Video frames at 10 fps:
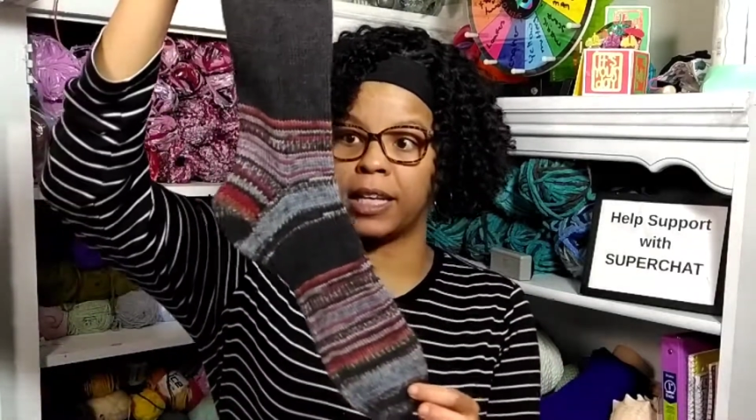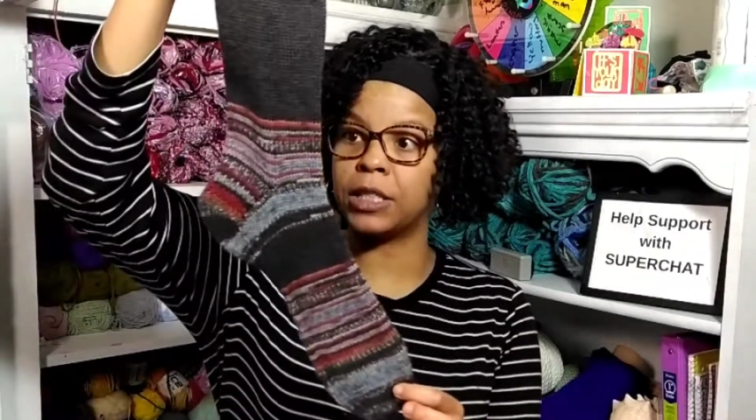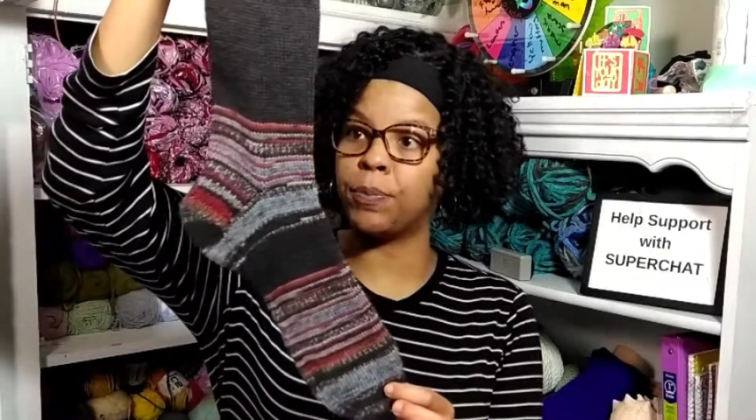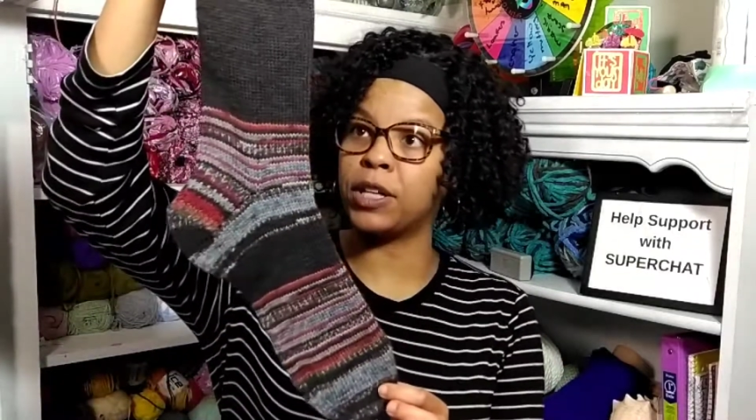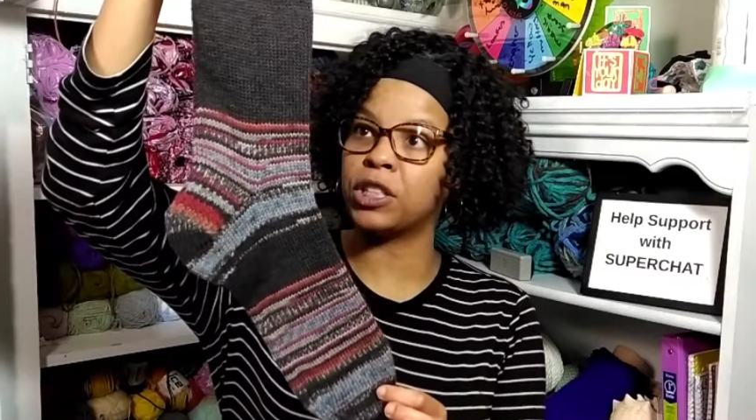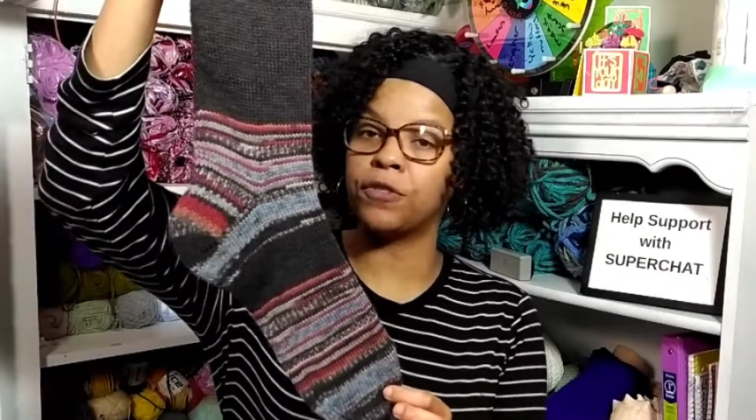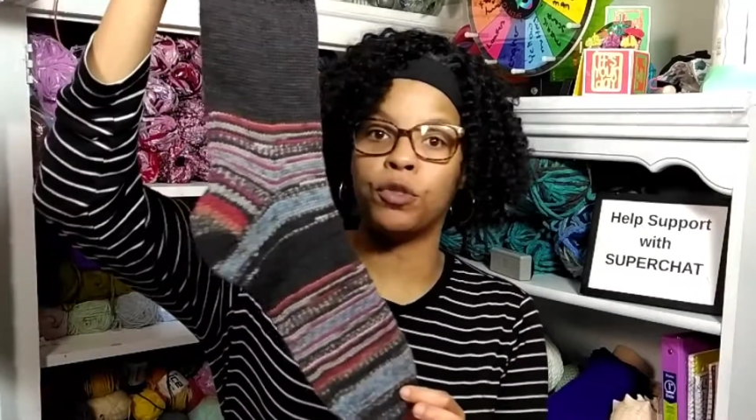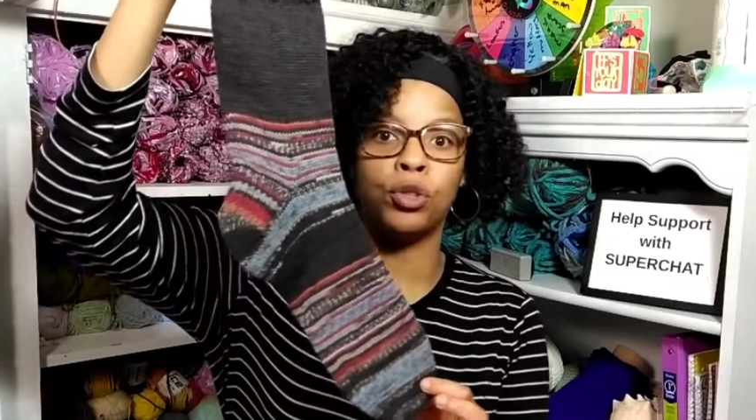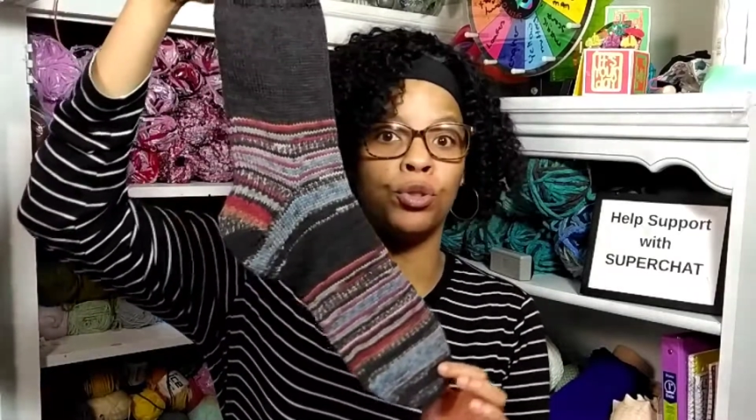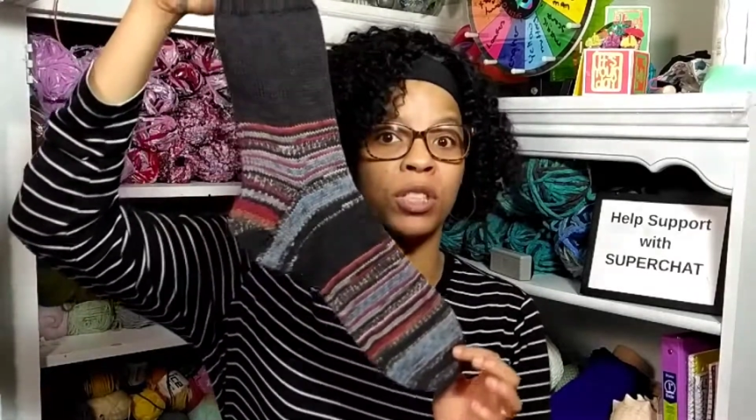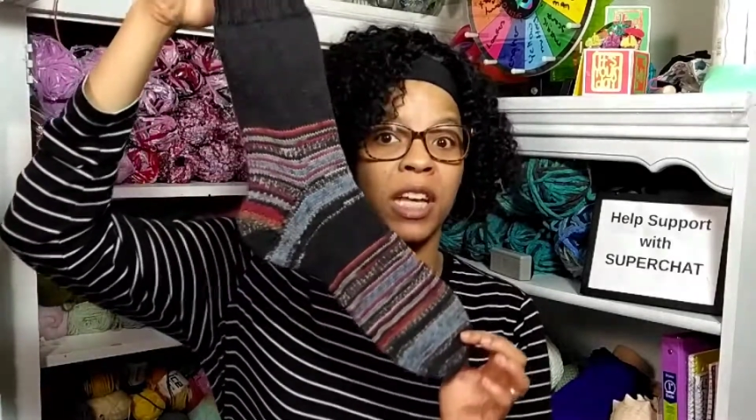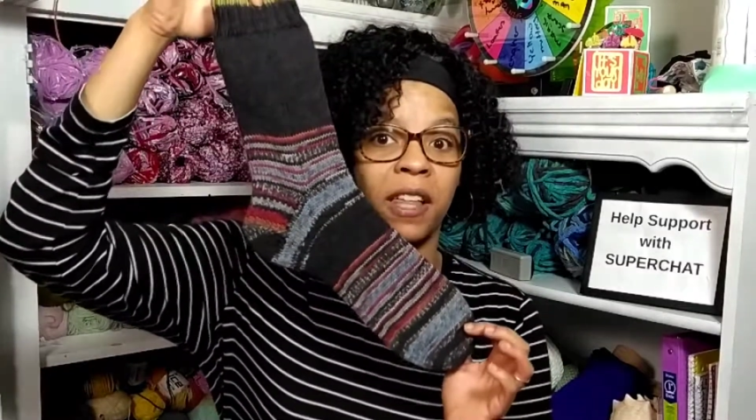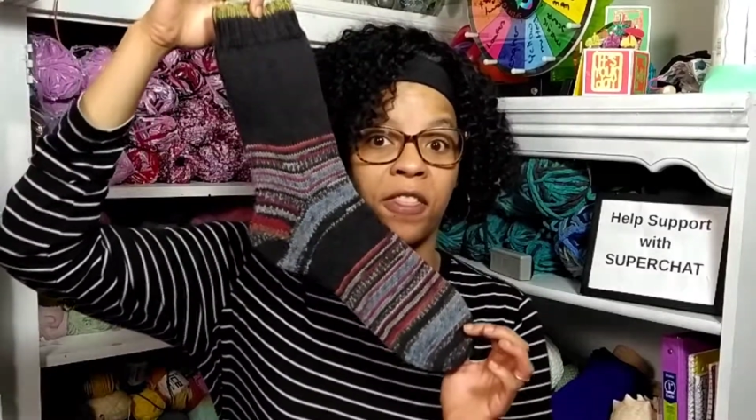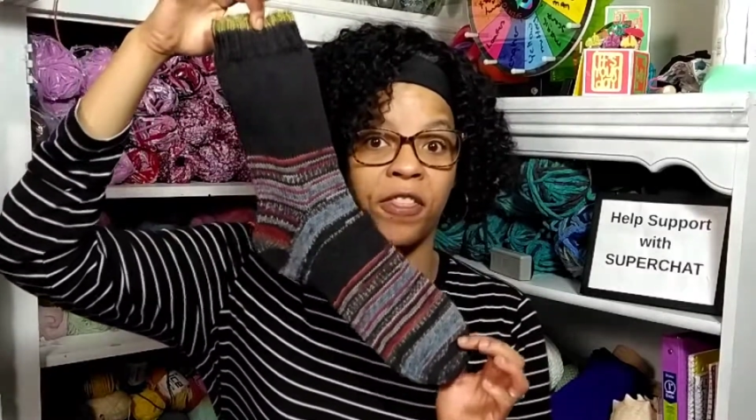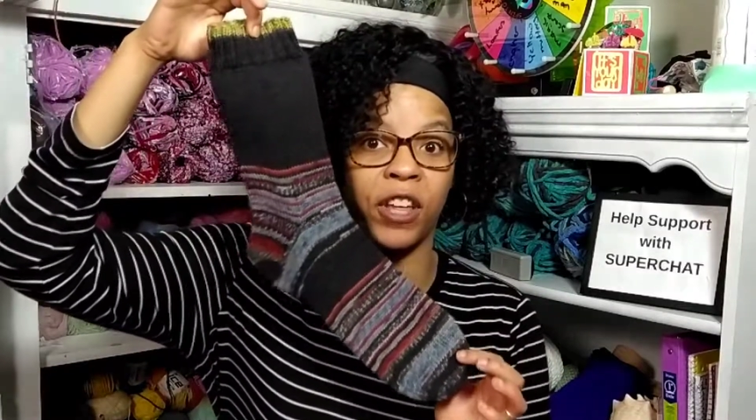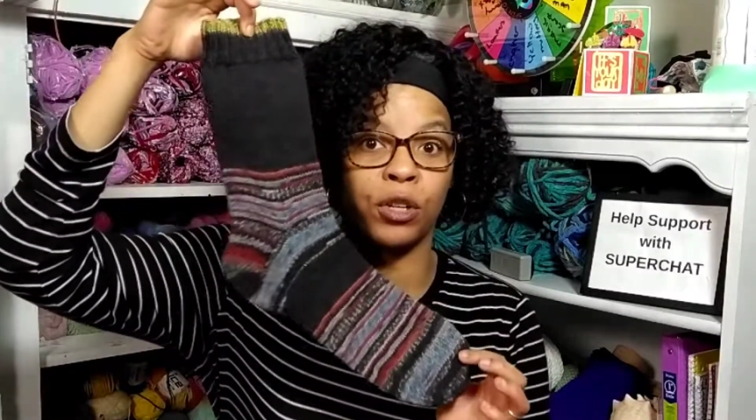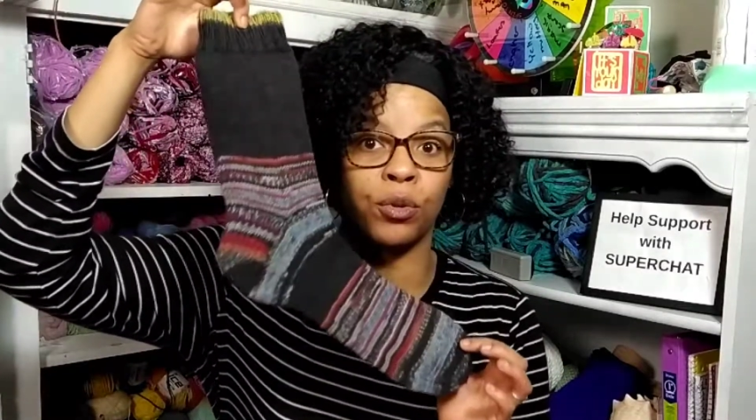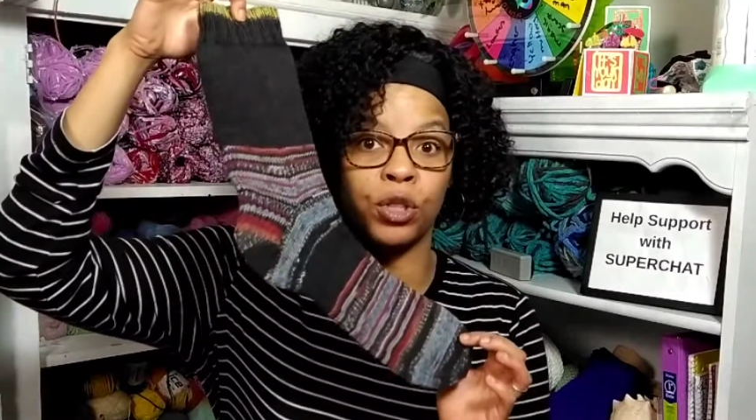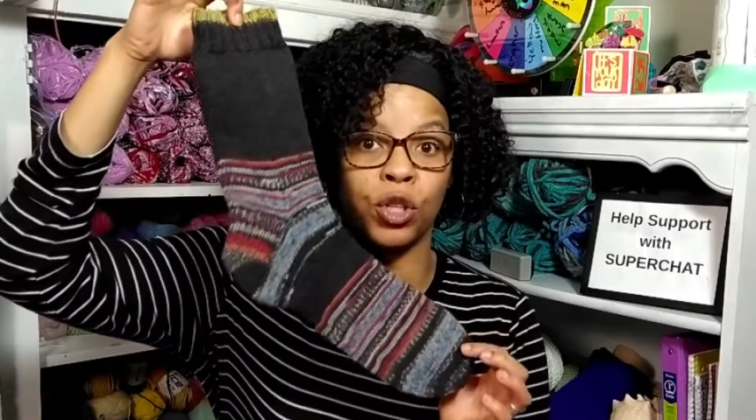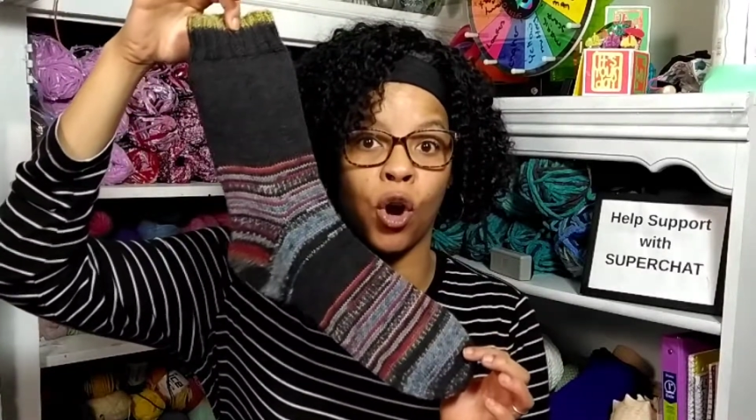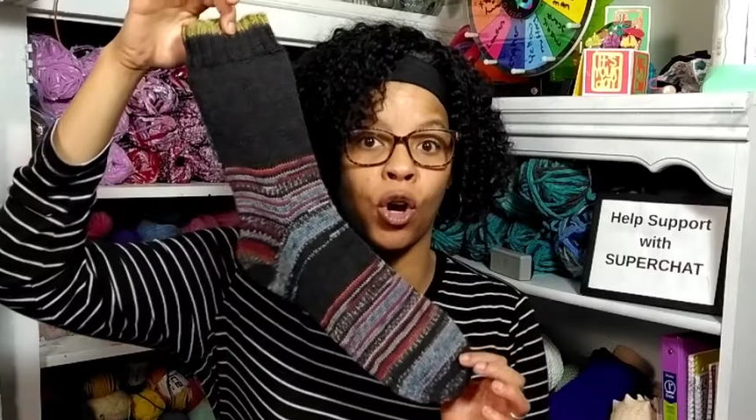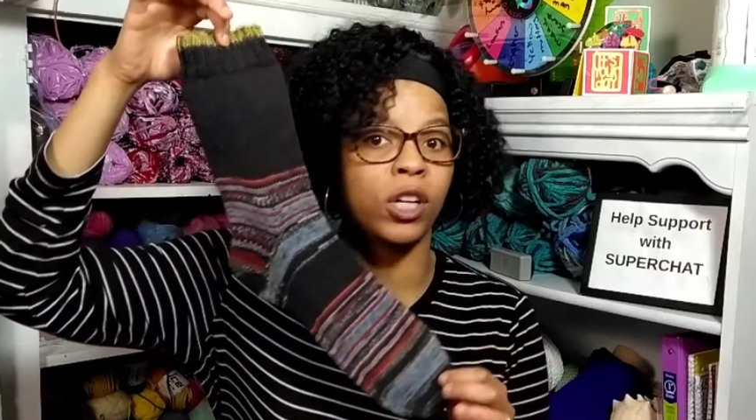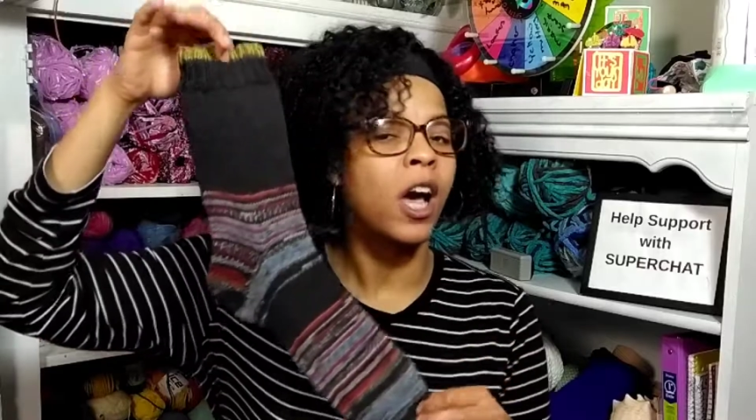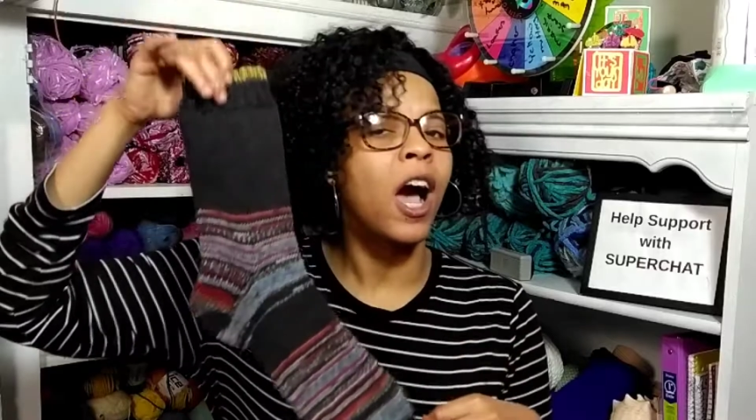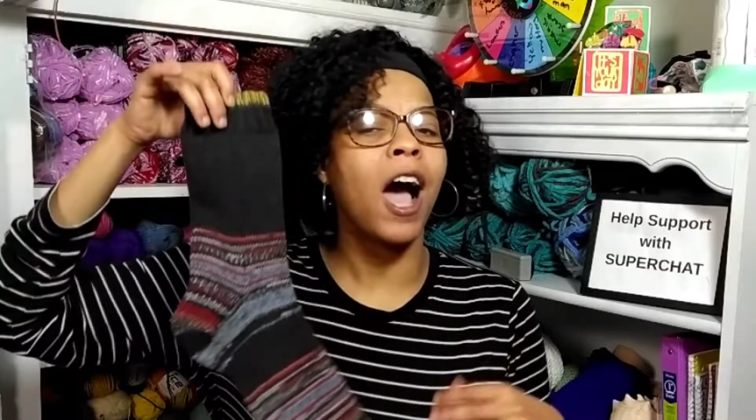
especially if you're using a thinner yarn.